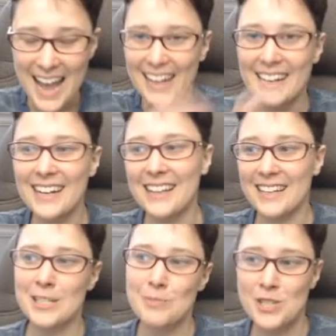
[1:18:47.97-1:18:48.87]
heading
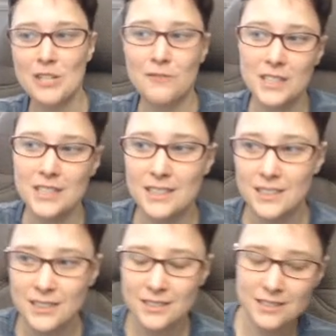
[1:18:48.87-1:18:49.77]
that specific
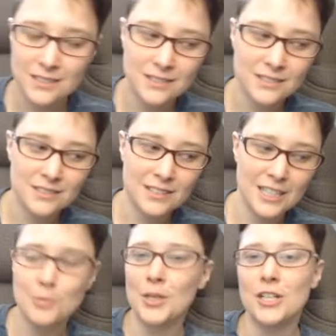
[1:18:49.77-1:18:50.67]

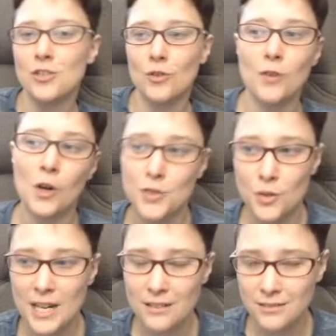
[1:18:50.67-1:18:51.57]
experience revolves
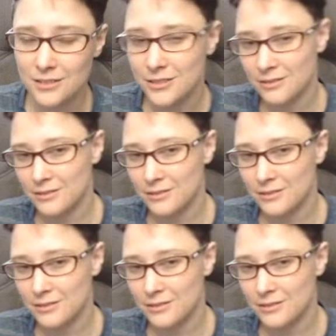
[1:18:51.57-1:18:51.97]
around?